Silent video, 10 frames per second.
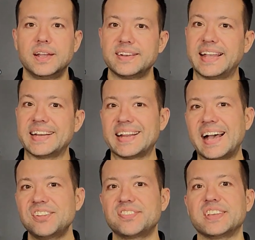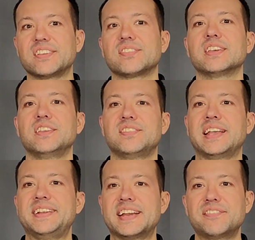Diagnostics is the
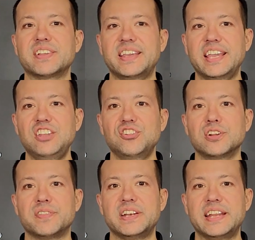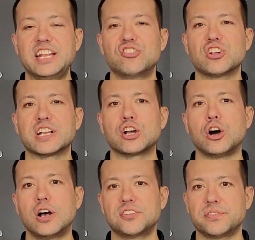identification of the nature and
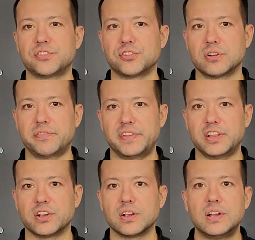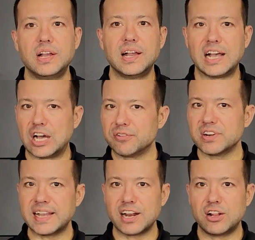cause of a certain failure. However,
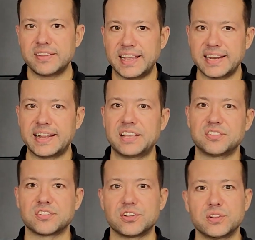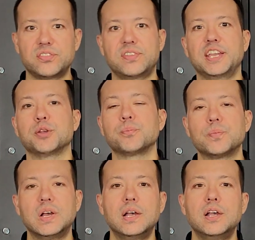not all diagnostics are the same.
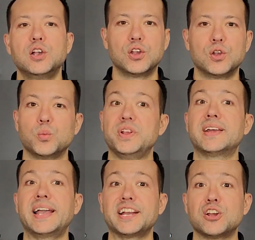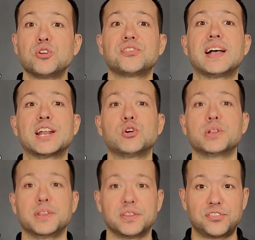We diagnose not
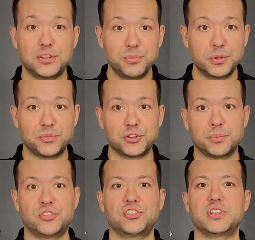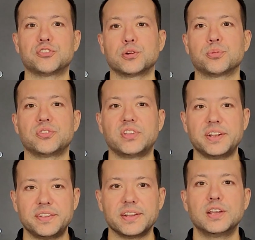only the symptoms your machines are
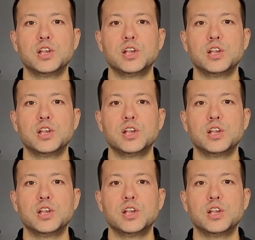presenting,